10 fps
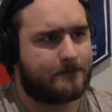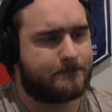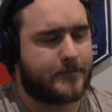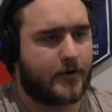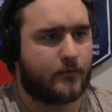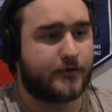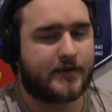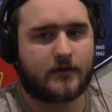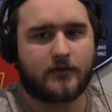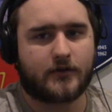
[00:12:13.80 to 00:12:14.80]
All right, we'll
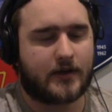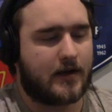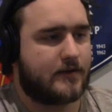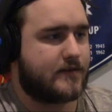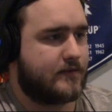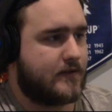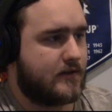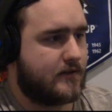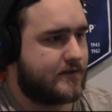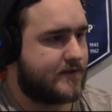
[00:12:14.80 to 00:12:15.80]
take a look at
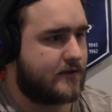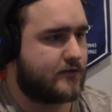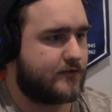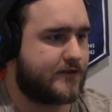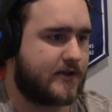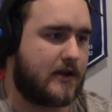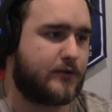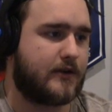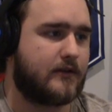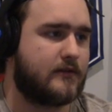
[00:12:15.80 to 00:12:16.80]
the central
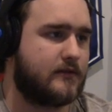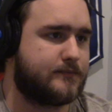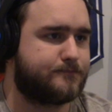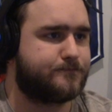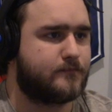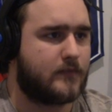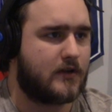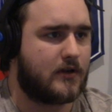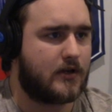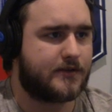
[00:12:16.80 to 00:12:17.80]
scouting.
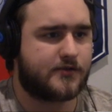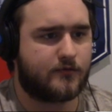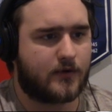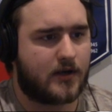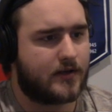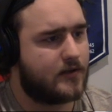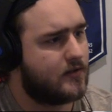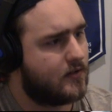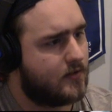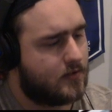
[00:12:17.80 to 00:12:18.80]
To Roddy.
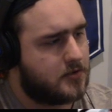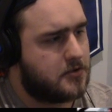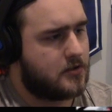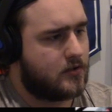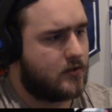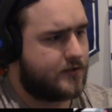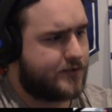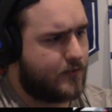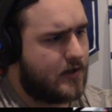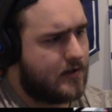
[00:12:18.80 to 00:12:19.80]
So
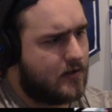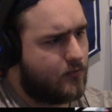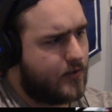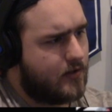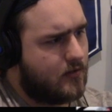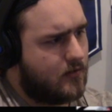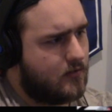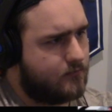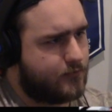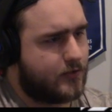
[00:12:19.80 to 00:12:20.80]
right now we are
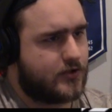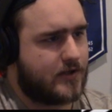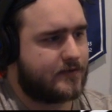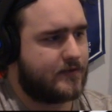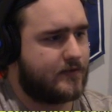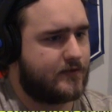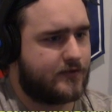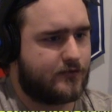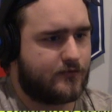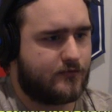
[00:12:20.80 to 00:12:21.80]
projected
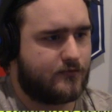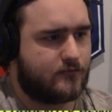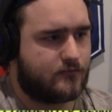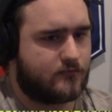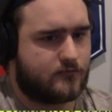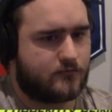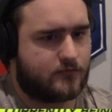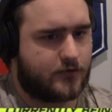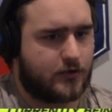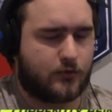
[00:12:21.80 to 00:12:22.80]
to
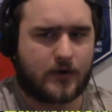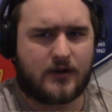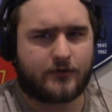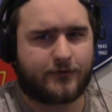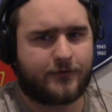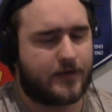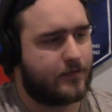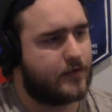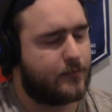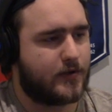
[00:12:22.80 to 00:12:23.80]
go around
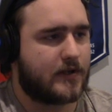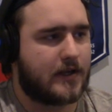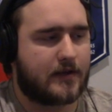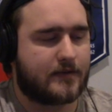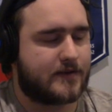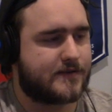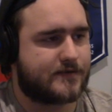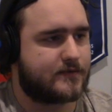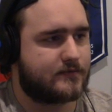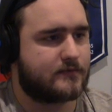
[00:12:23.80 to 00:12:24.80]
5th, but again,
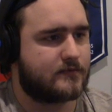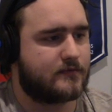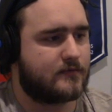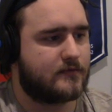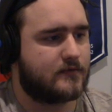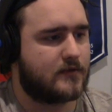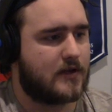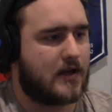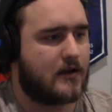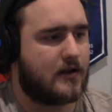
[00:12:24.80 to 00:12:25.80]
that's
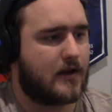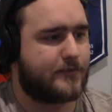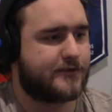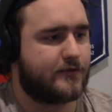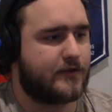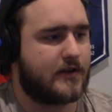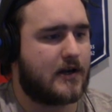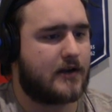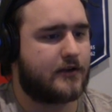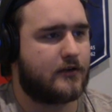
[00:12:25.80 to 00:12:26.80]
absolutely
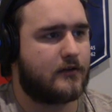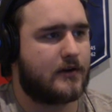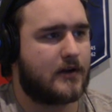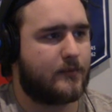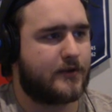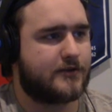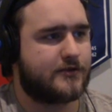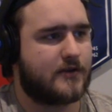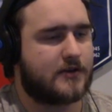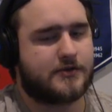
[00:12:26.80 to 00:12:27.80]
inaccurate right now because
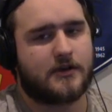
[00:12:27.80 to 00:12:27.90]
you actually